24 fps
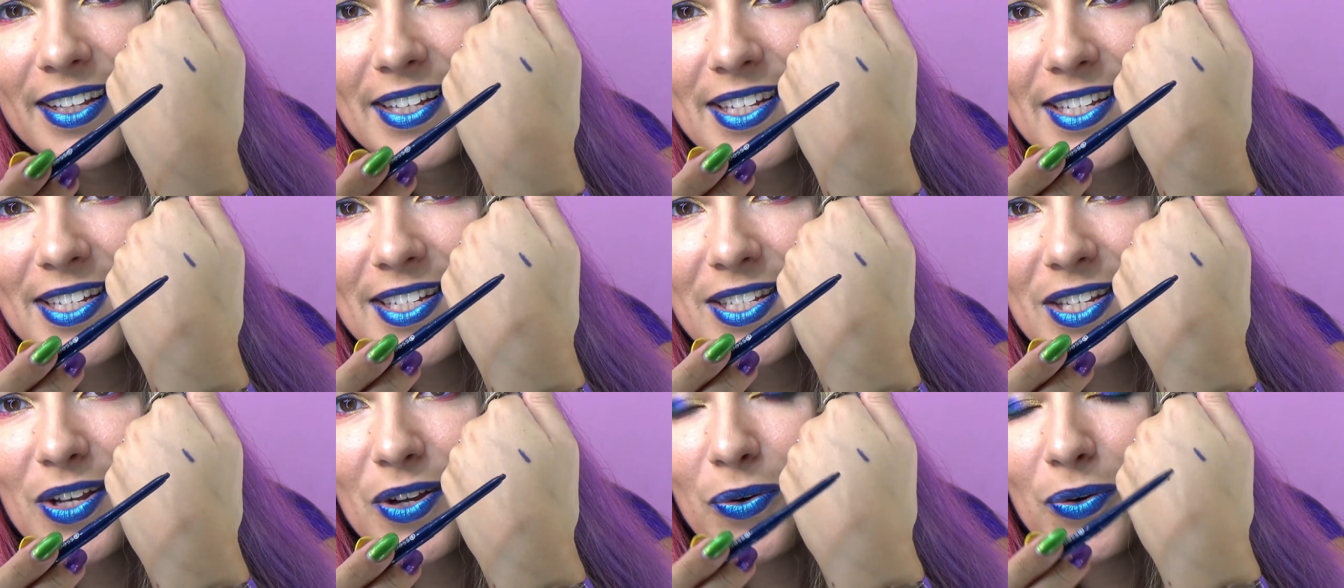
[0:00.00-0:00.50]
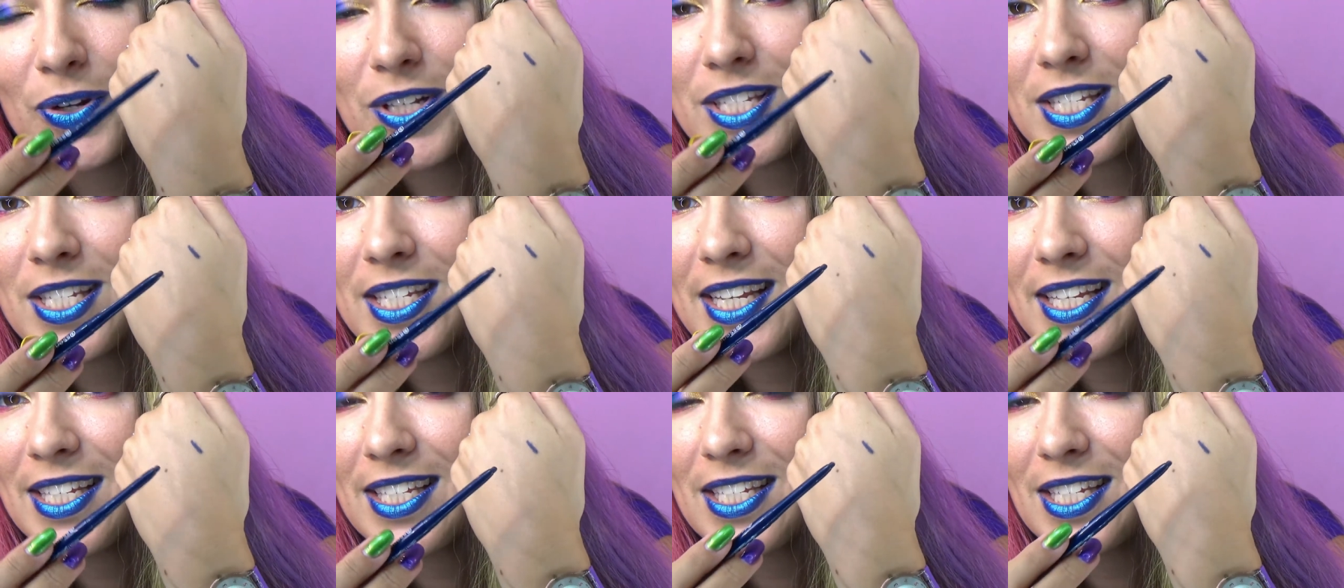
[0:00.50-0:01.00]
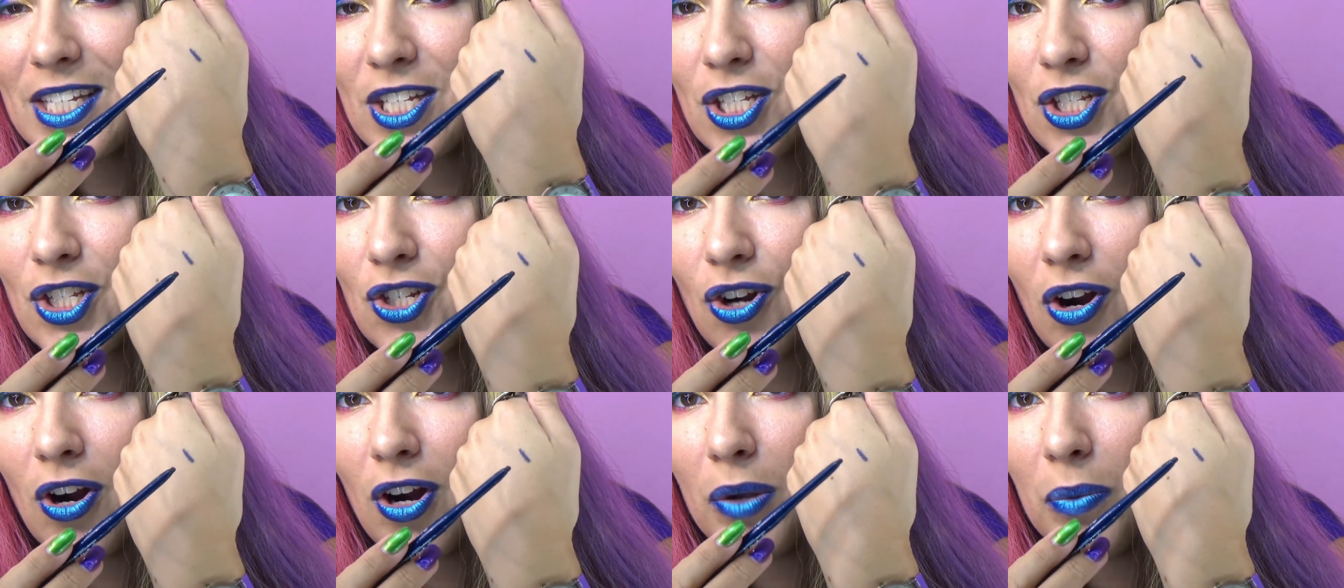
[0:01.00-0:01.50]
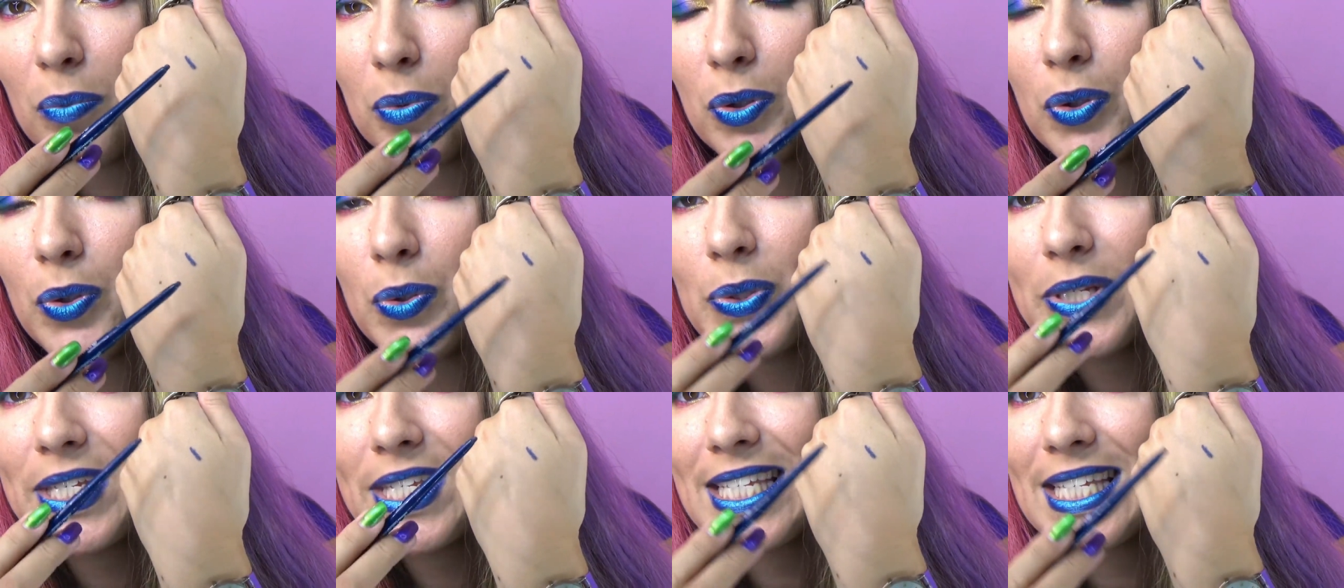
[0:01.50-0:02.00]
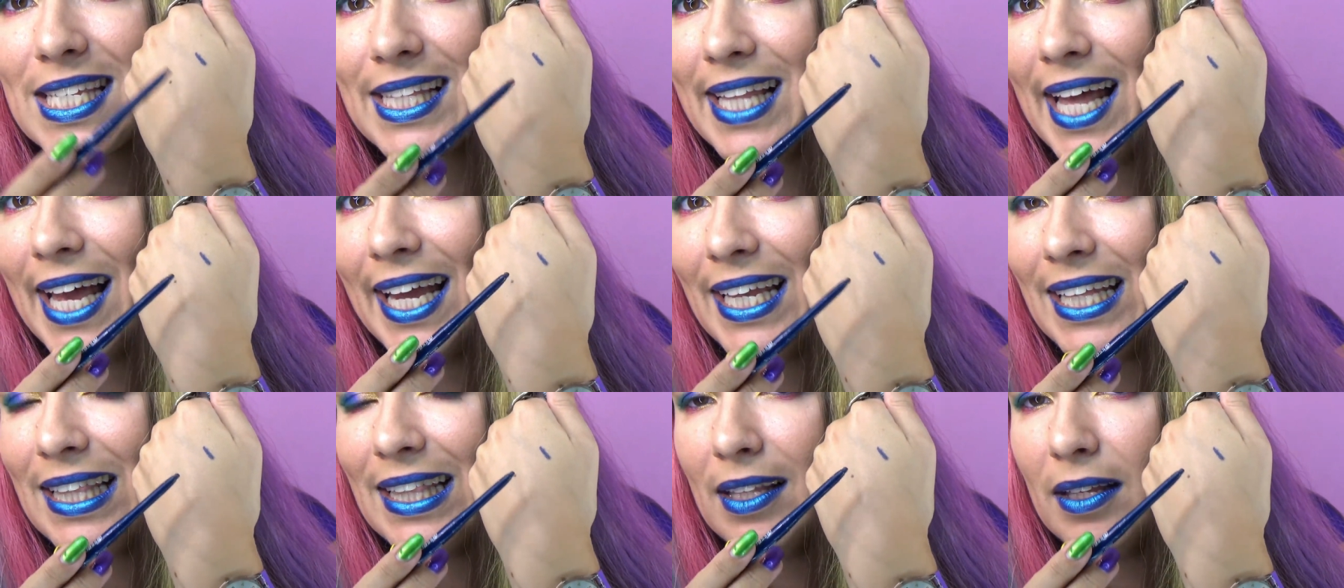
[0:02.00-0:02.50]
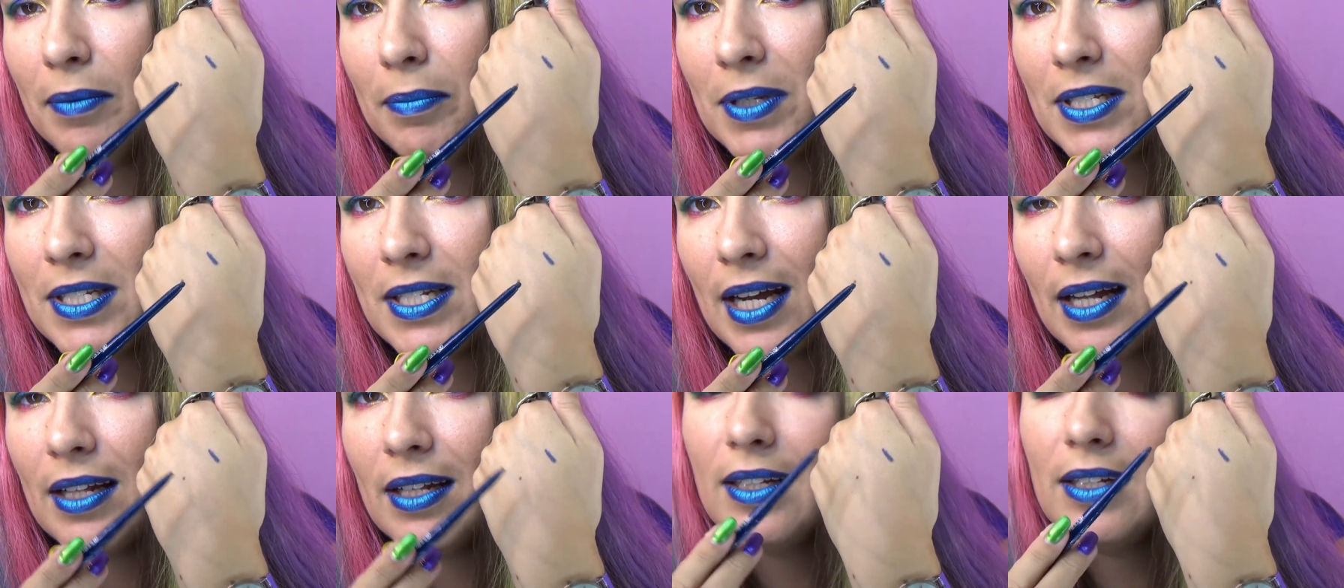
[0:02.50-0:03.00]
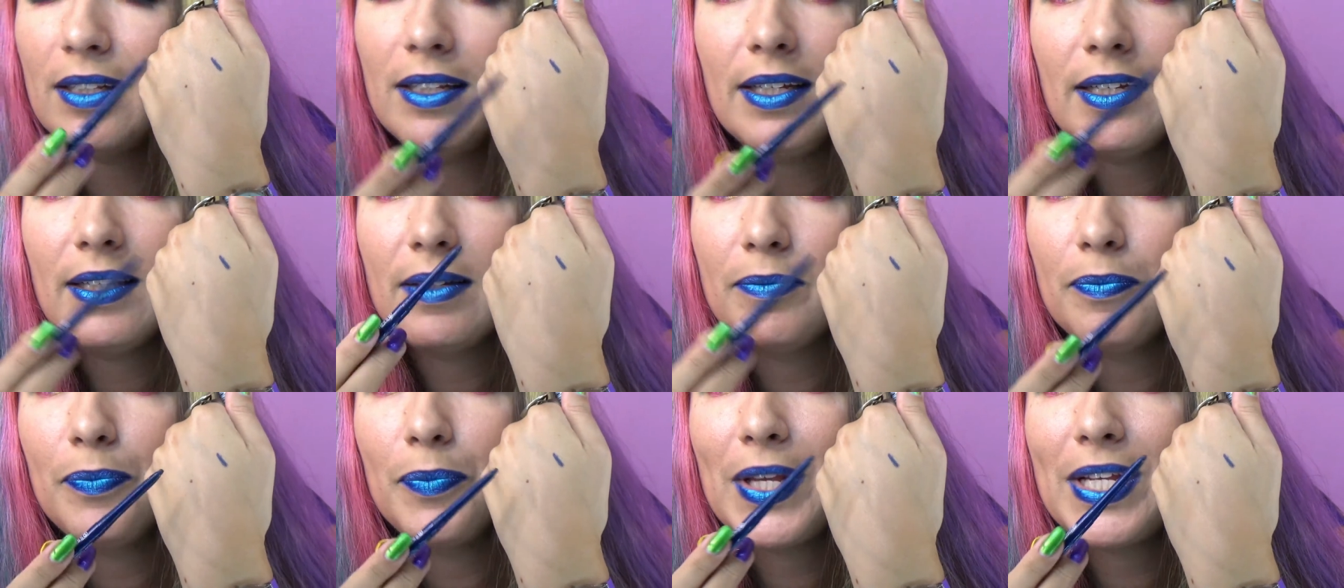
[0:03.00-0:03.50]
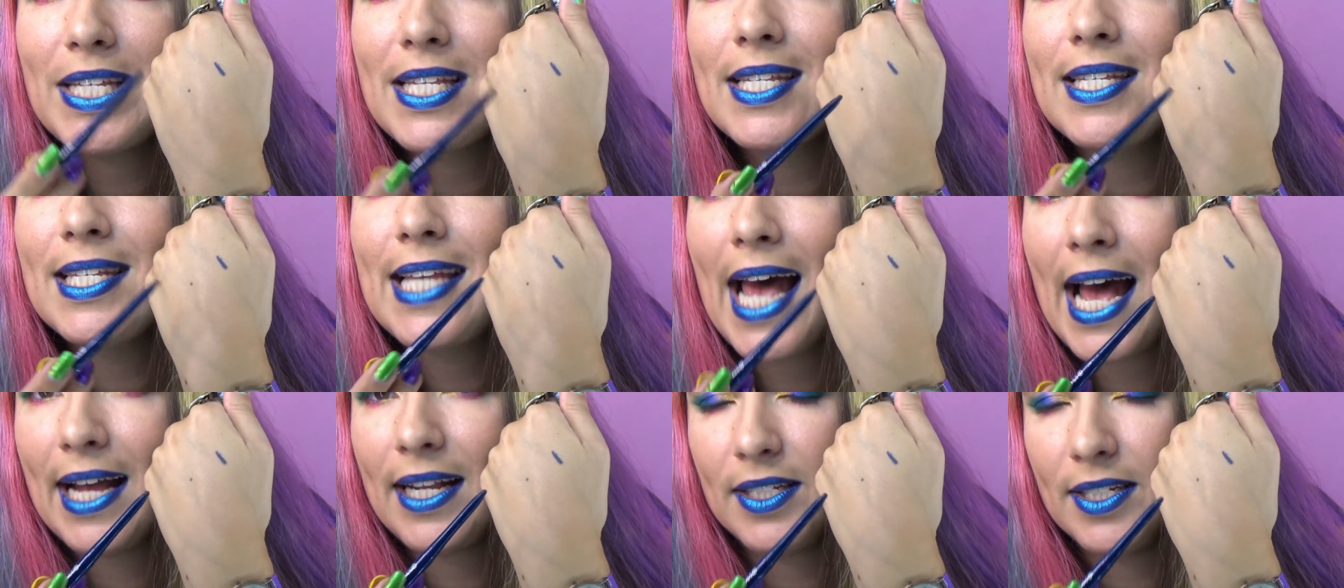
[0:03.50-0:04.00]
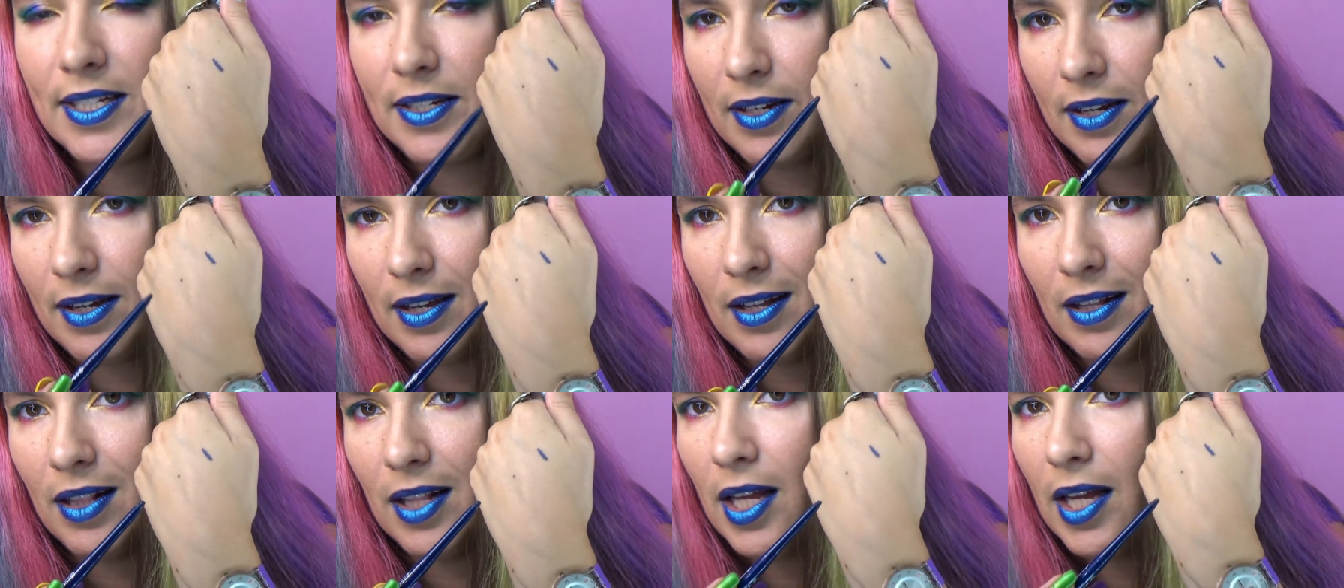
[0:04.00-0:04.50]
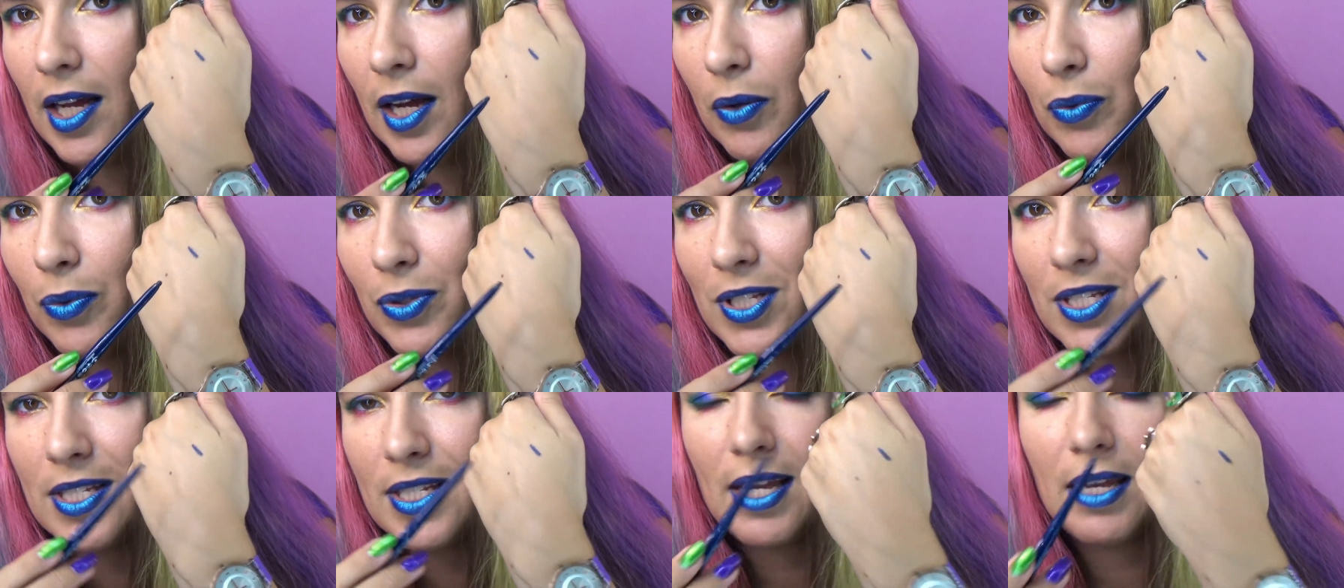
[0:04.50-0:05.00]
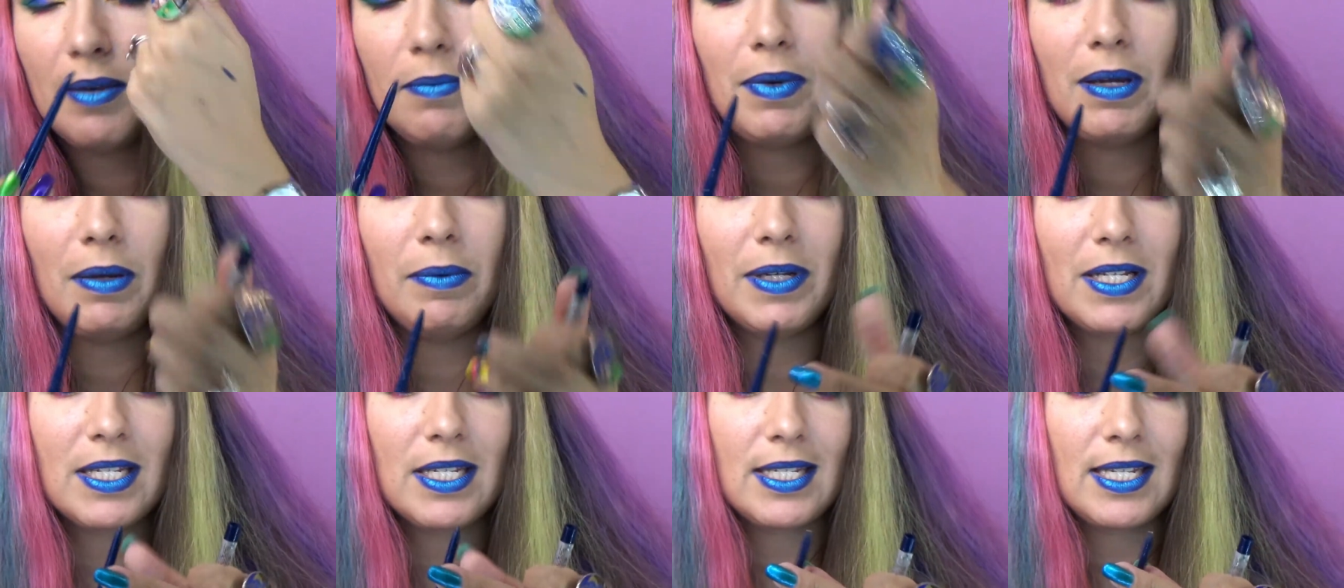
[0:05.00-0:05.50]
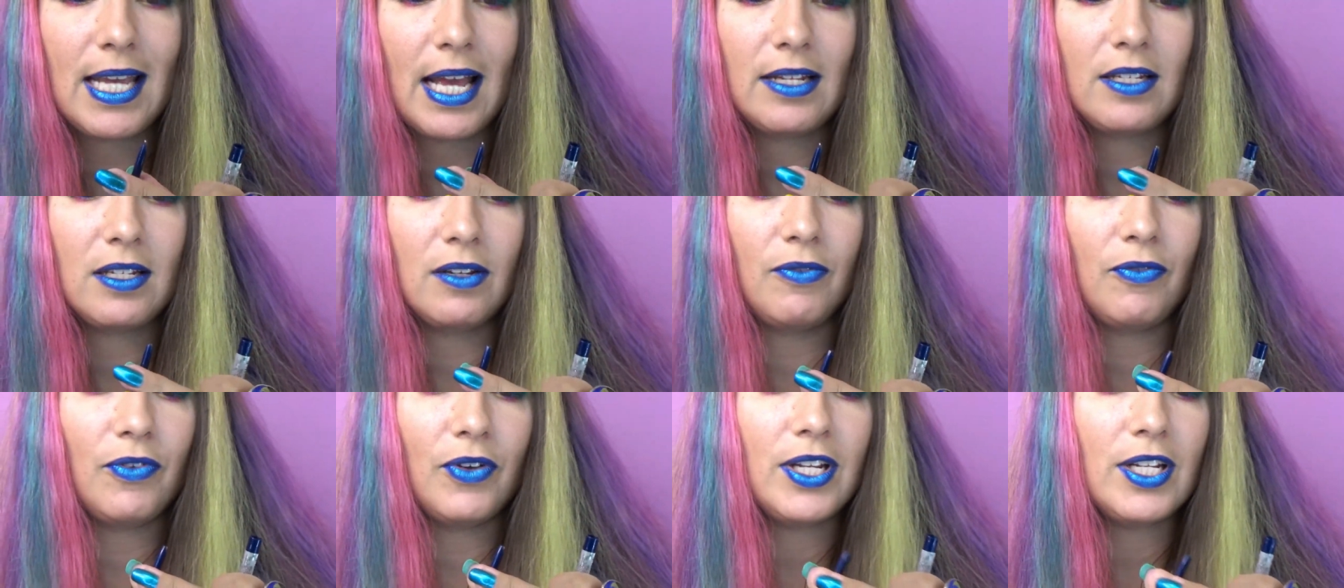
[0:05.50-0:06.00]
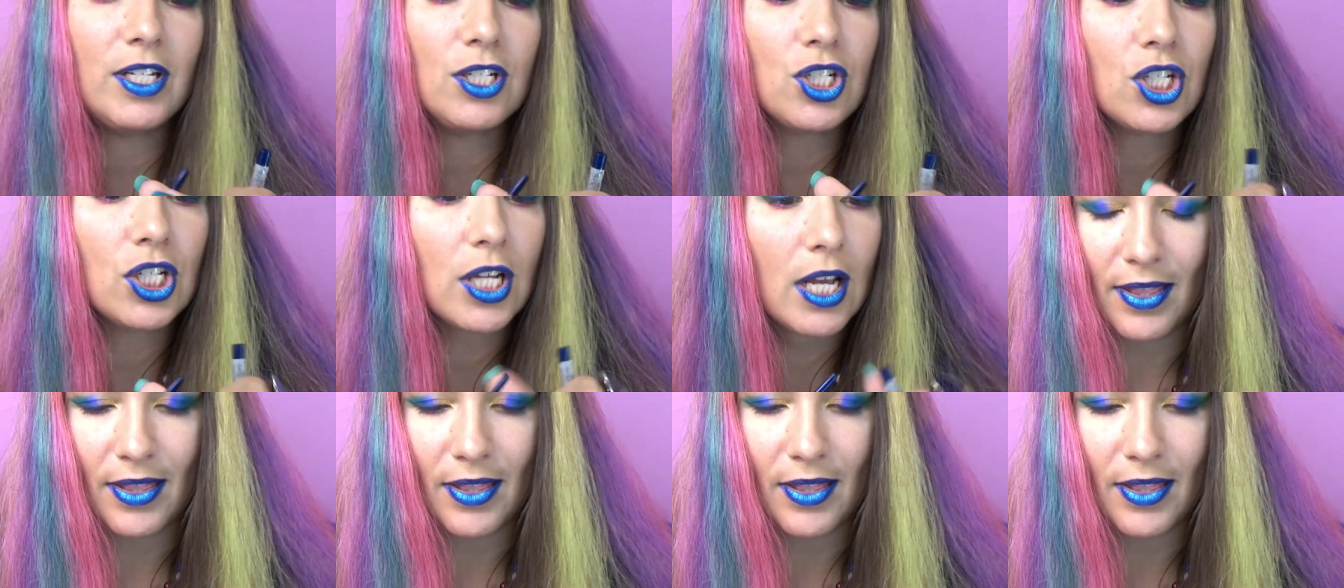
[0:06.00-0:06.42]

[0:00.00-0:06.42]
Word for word: So it's it's a dark blue, slightly metallic, like a satin color, I would say, maybe a satin finish.